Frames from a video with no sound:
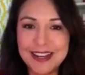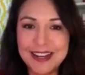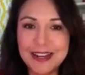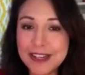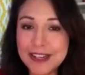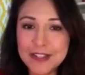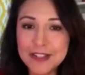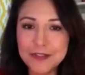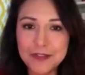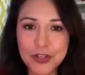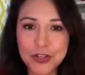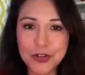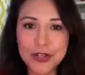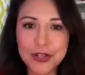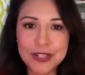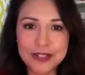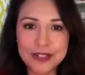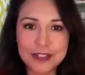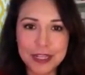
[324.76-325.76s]
That is a
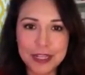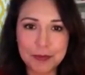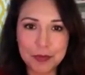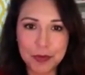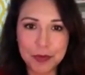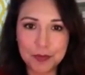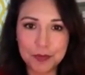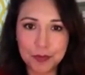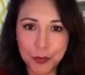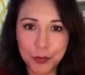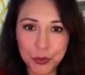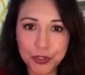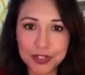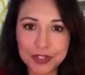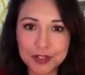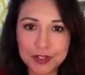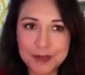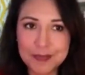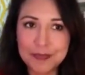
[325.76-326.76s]
very in-depth
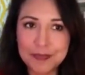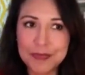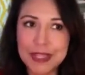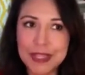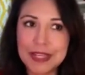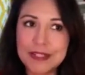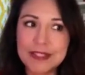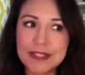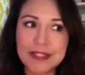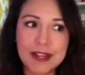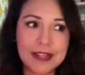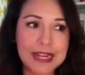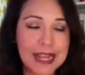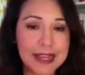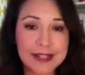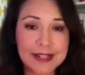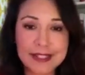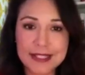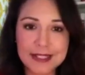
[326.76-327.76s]
book. It's got
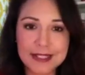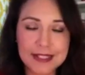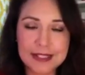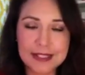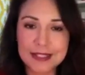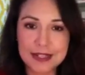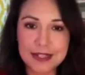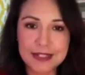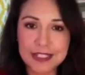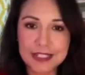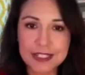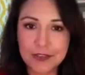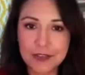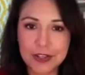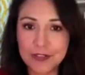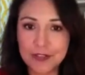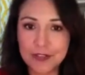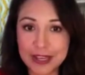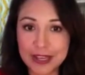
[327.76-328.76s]
excellent
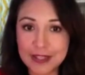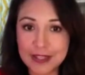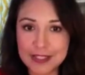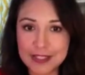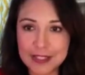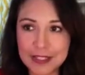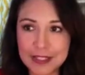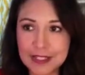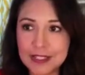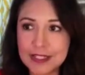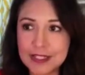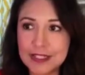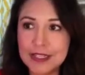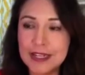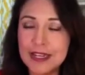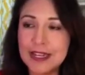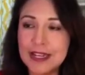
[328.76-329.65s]
scientific facts in it.